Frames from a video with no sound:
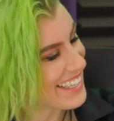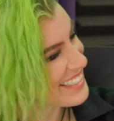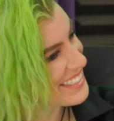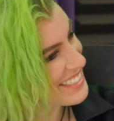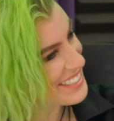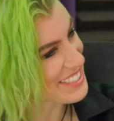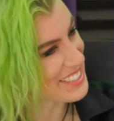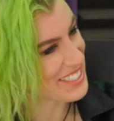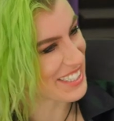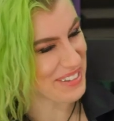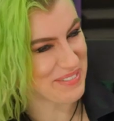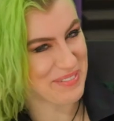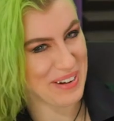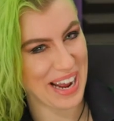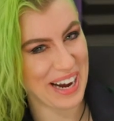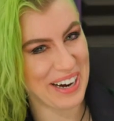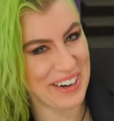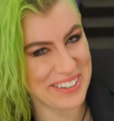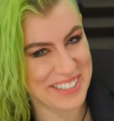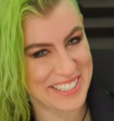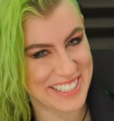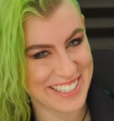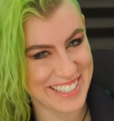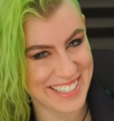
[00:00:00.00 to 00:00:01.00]
it just slipped
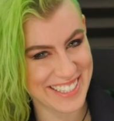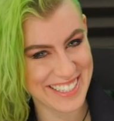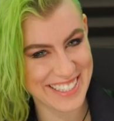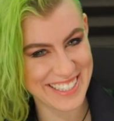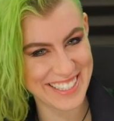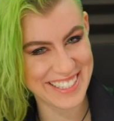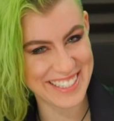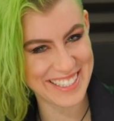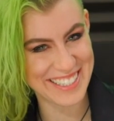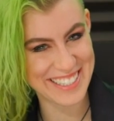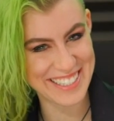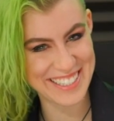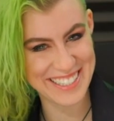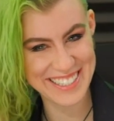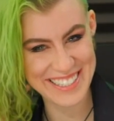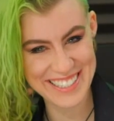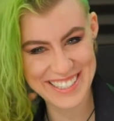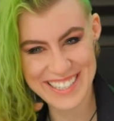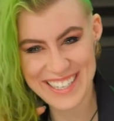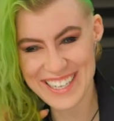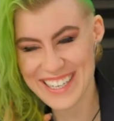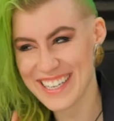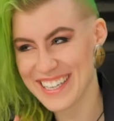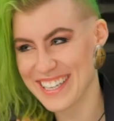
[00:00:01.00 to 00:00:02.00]
out.
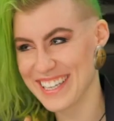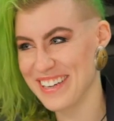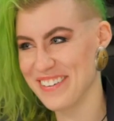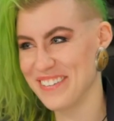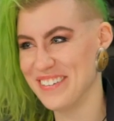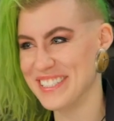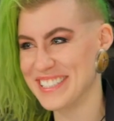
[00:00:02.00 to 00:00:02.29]
Let